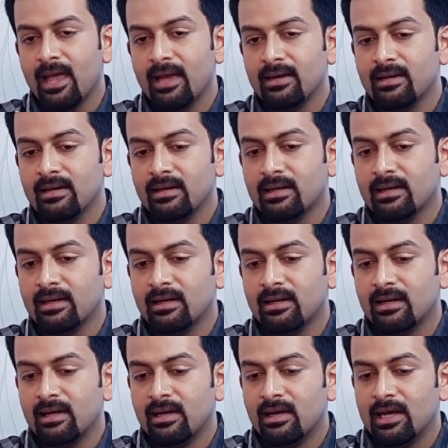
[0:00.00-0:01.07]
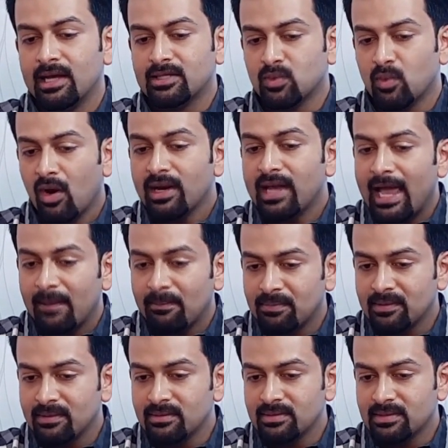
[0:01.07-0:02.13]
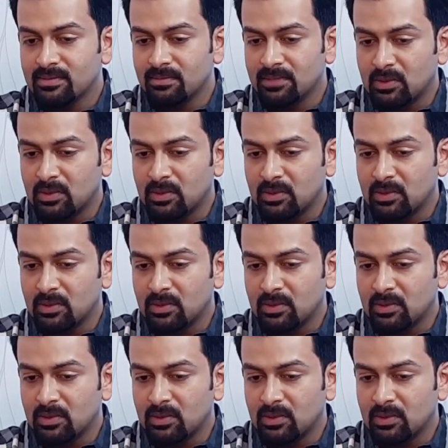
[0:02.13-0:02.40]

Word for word: And uh, it's what happens